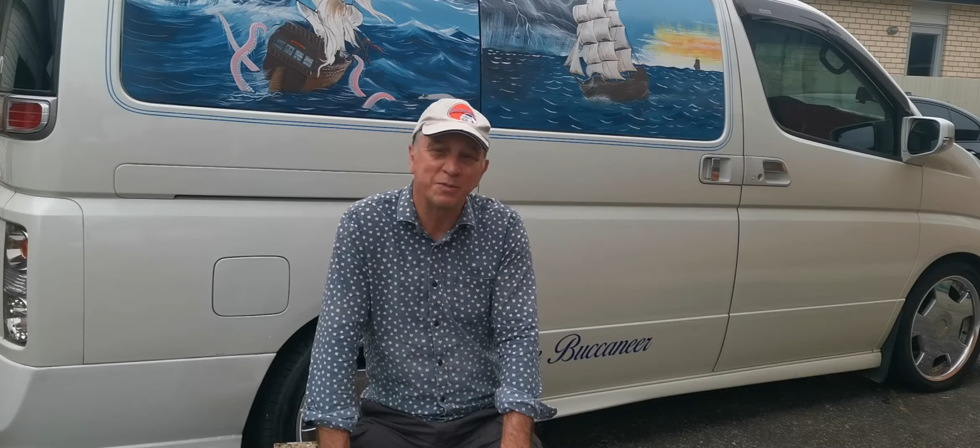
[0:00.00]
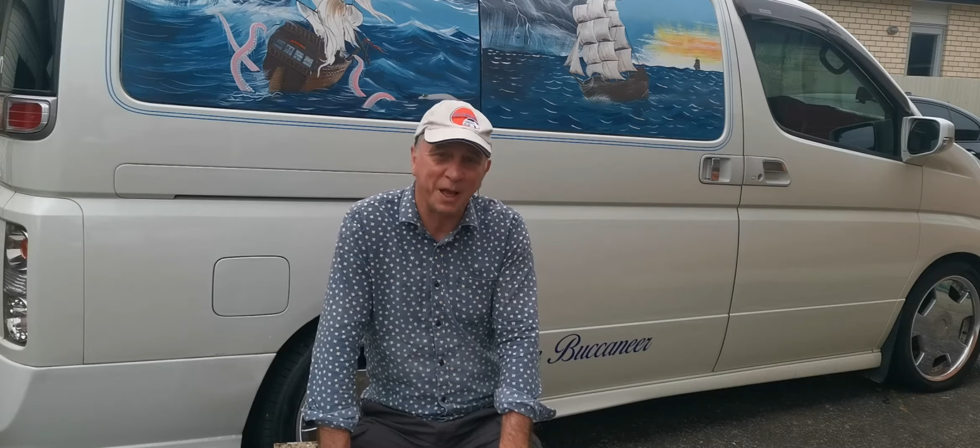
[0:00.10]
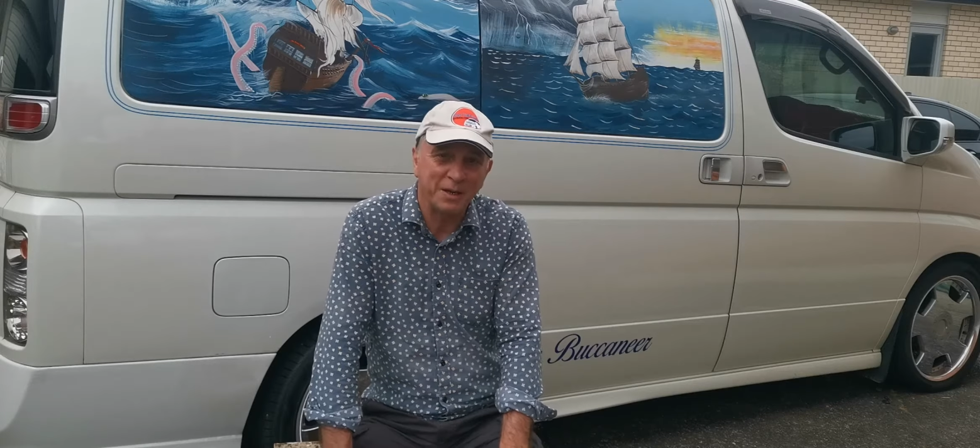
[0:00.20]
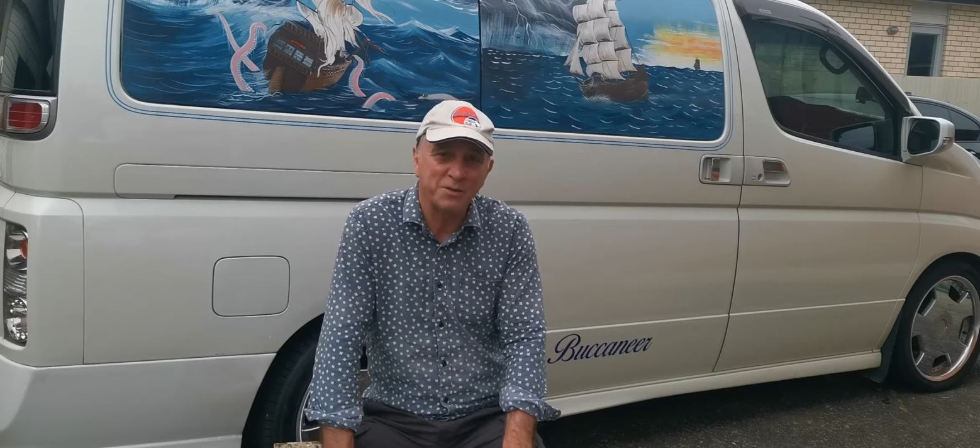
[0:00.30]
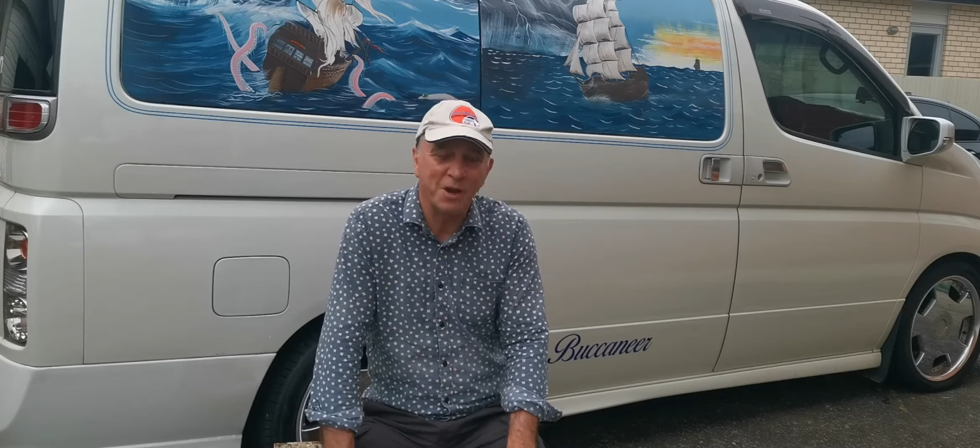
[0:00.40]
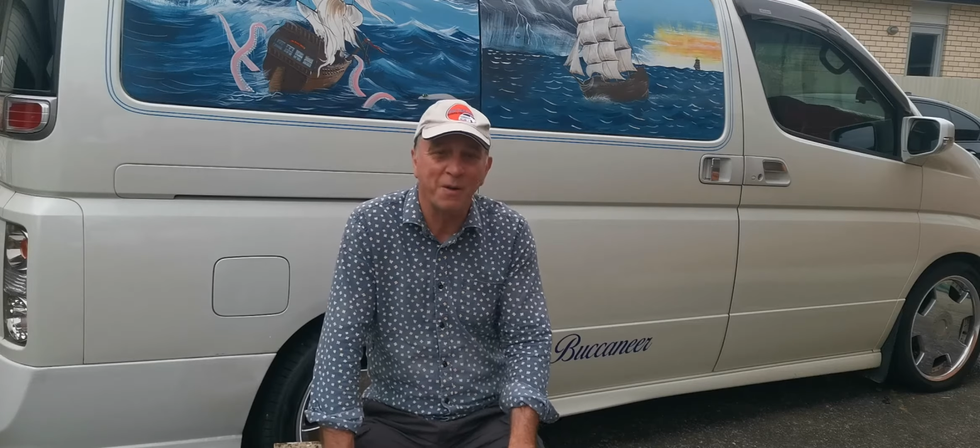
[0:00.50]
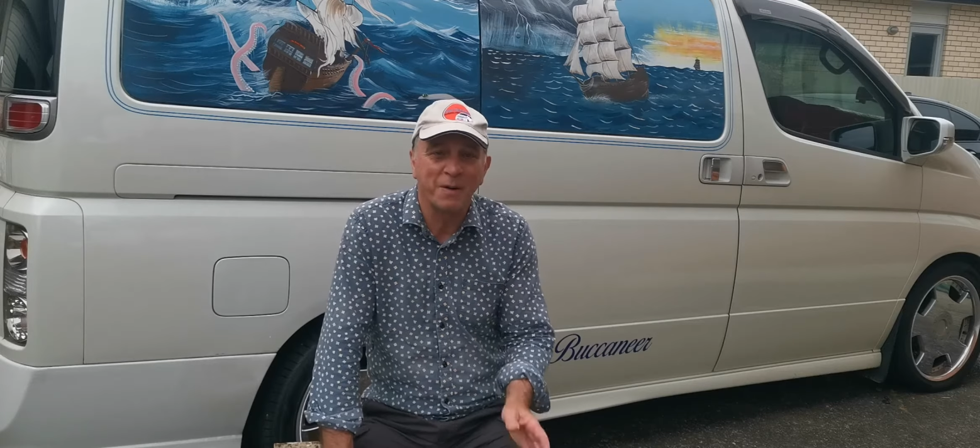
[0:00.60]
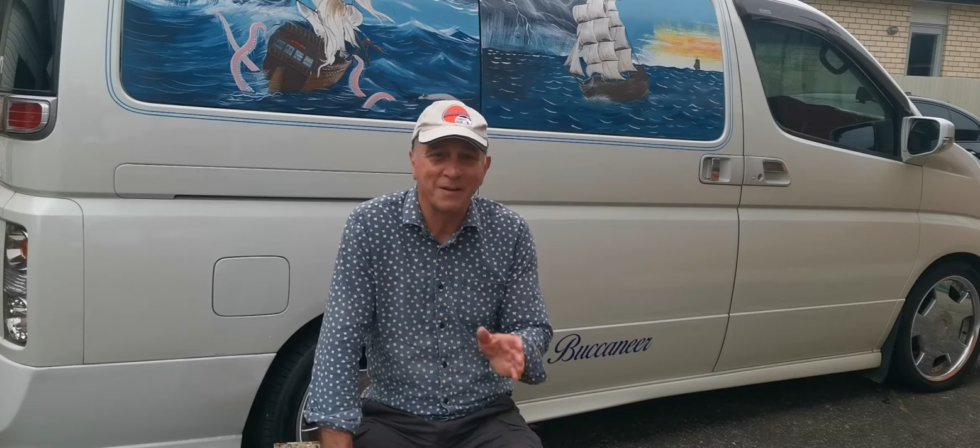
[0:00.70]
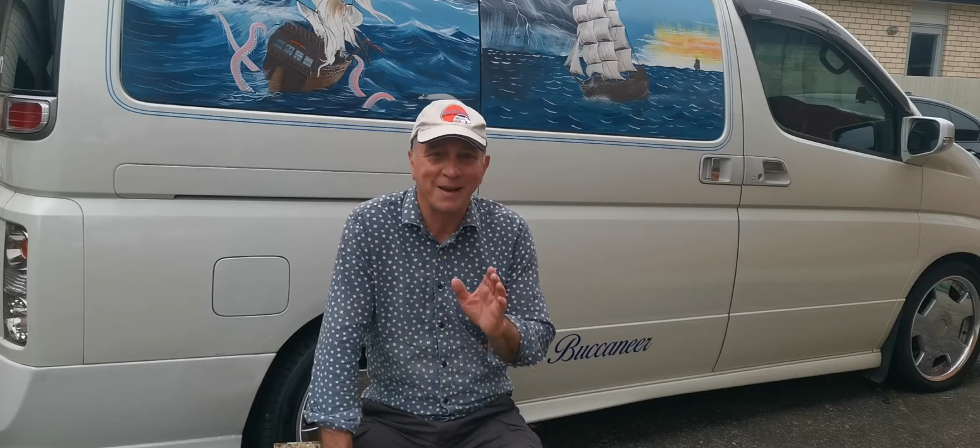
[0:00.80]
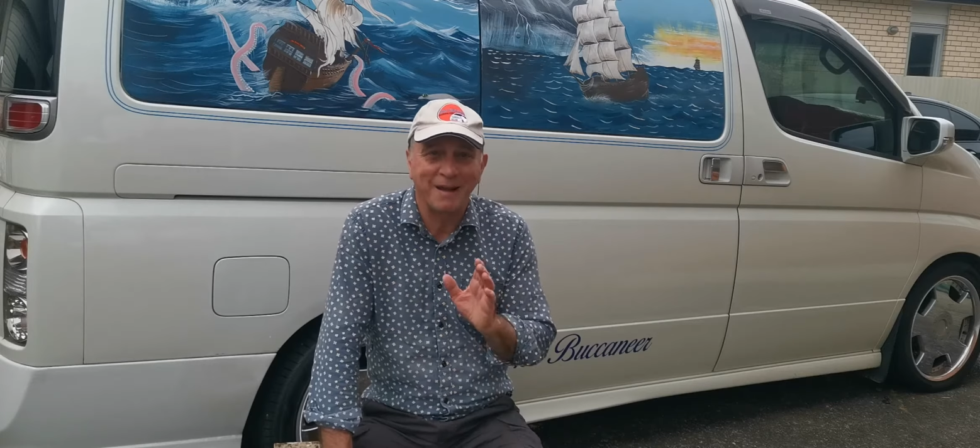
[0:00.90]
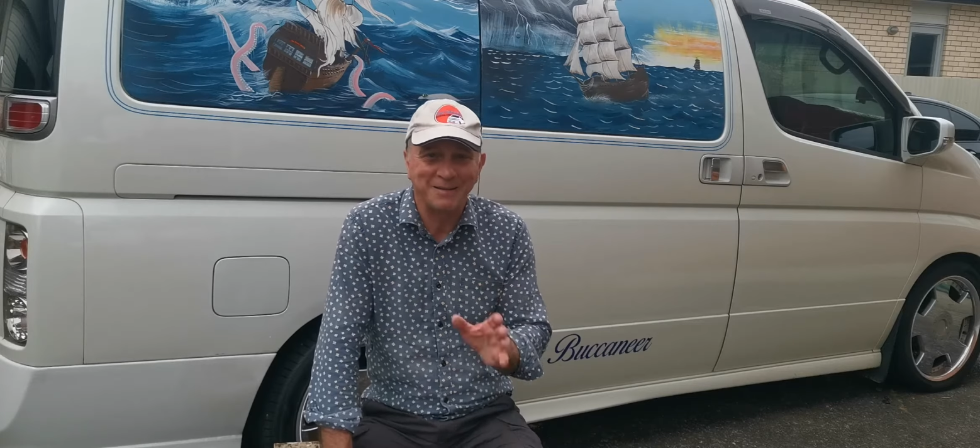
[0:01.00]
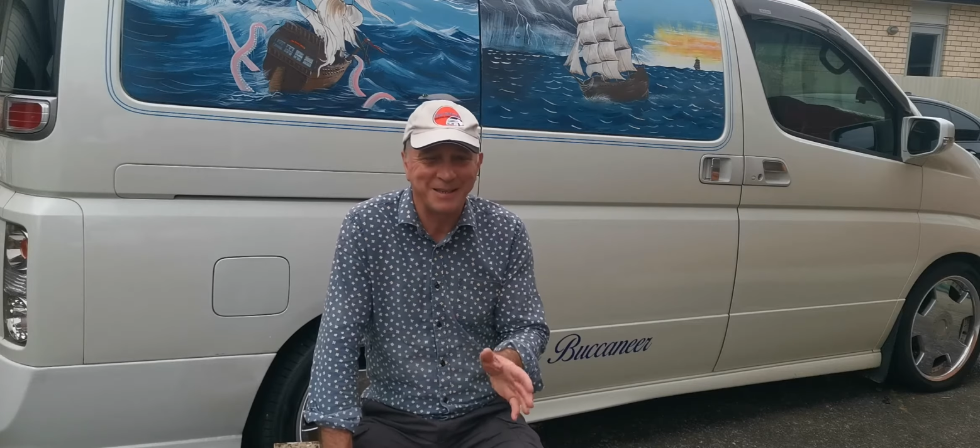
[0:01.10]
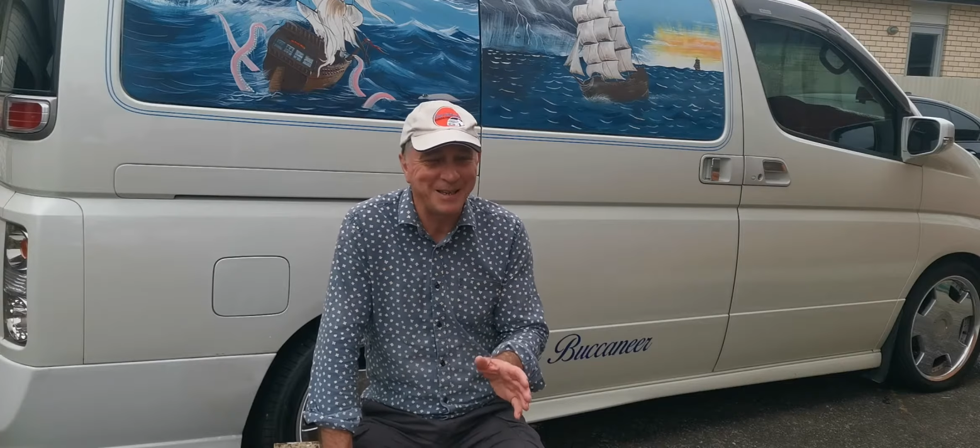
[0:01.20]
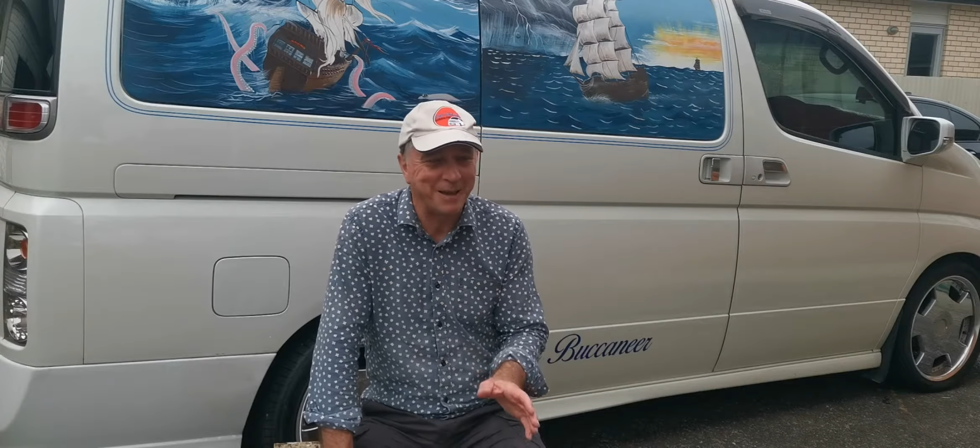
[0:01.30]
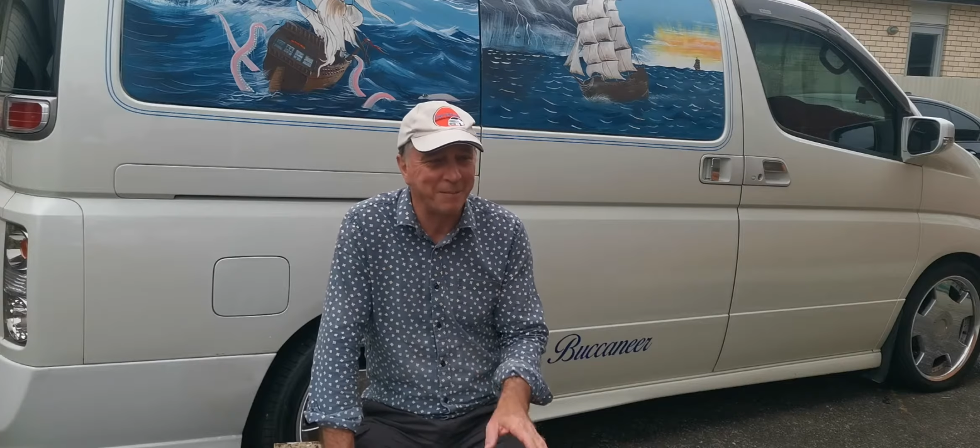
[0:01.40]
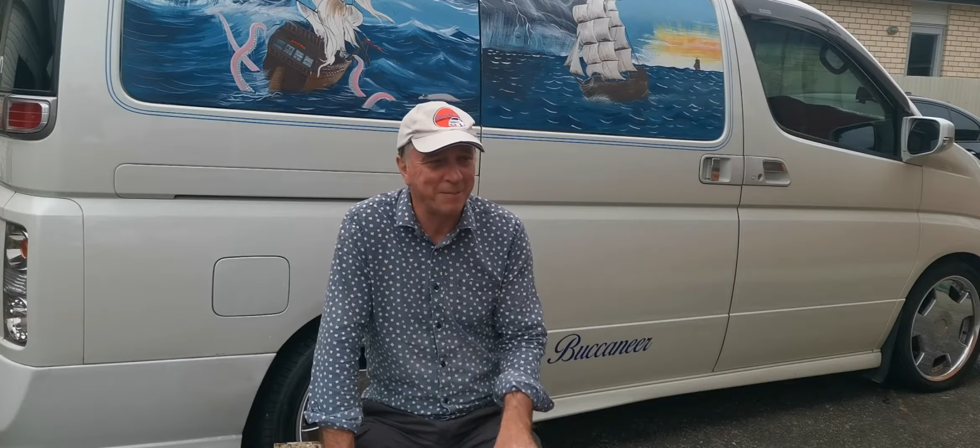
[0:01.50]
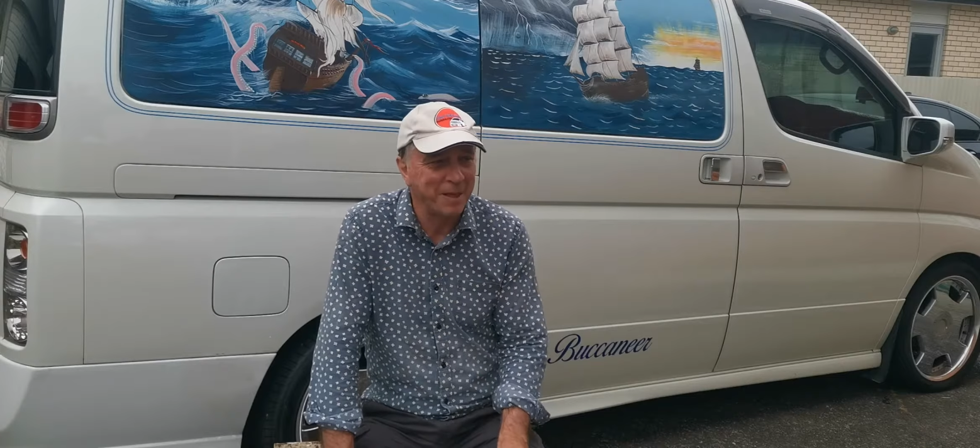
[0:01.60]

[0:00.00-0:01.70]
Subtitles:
van show in Tia.